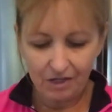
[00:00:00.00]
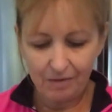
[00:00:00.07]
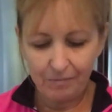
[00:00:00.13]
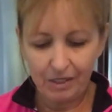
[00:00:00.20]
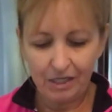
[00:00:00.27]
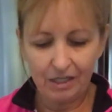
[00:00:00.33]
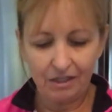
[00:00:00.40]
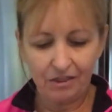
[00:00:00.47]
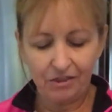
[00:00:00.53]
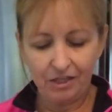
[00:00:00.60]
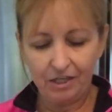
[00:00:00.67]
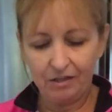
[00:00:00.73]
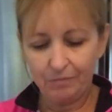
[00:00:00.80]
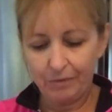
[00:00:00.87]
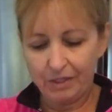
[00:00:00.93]
I make it
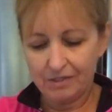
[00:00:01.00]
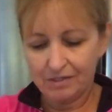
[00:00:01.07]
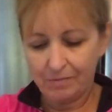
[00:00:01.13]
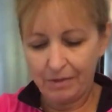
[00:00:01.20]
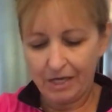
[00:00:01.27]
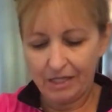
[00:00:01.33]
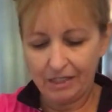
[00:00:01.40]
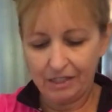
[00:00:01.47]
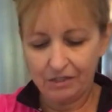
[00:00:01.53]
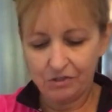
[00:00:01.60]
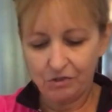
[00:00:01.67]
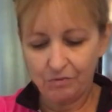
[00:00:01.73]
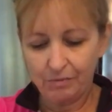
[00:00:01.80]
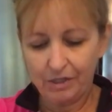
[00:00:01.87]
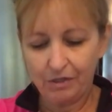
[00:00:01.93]
thin because I'm adding it
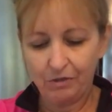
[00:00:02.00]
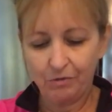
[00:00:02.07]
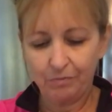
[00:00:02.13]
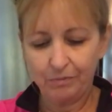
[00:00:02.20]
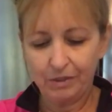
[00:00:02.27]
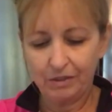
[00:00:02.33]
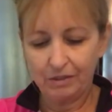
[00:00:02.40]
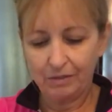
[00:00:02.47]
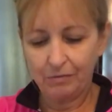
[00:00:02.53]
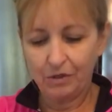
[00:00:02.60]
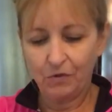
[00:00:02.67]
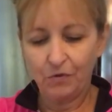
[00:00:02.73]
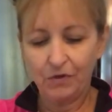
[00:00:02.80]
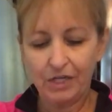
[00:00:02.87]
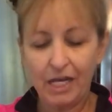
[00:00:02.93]
to my oatmeal. I'm
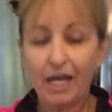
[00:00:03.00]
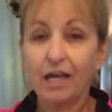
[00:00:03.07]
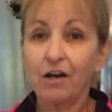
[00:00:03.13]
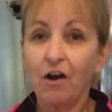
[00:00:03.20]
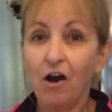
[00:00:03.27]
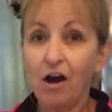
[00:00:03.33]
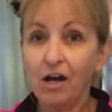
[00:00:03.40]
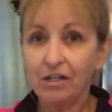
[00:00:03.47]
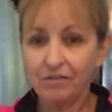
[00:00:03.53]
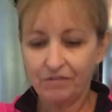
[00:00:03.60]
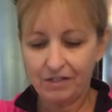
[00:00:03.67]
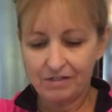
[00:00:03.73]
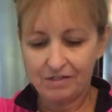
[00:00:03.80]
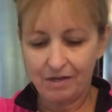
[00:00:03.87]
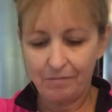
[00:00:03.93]
not going to add all
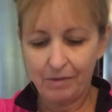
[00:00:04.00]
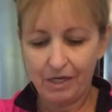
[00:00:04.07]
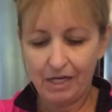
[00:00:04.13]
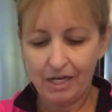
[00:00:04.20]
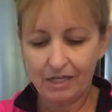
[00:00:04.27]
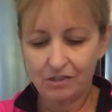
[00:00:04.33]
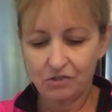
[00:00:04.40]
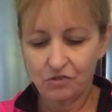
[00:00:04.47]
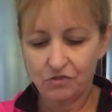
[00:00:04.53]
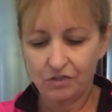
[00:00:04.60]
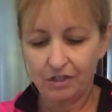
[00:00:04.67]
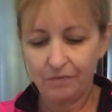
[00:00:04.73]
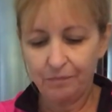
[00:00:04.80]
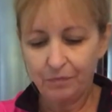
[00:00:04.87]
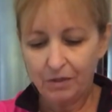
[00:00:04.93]
of this. I made
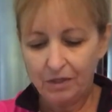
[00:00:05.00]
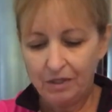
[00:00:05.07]
extra.